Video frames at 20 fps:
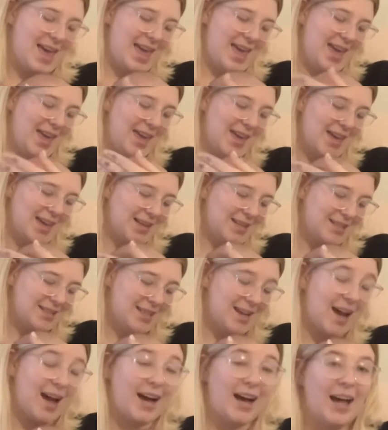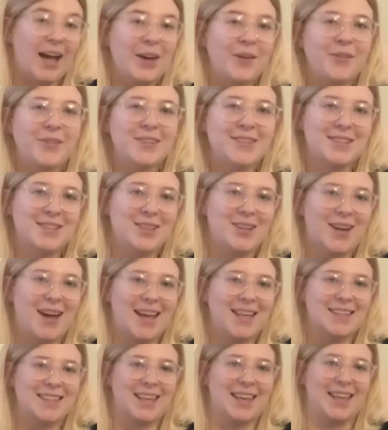And I will see you
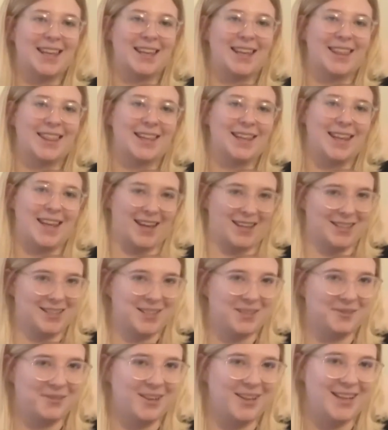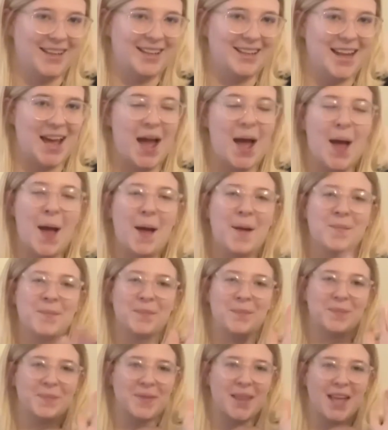guys in the next one.
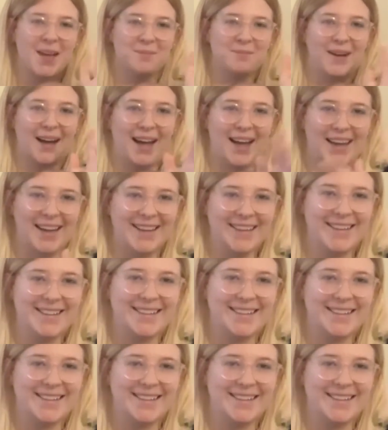Bye.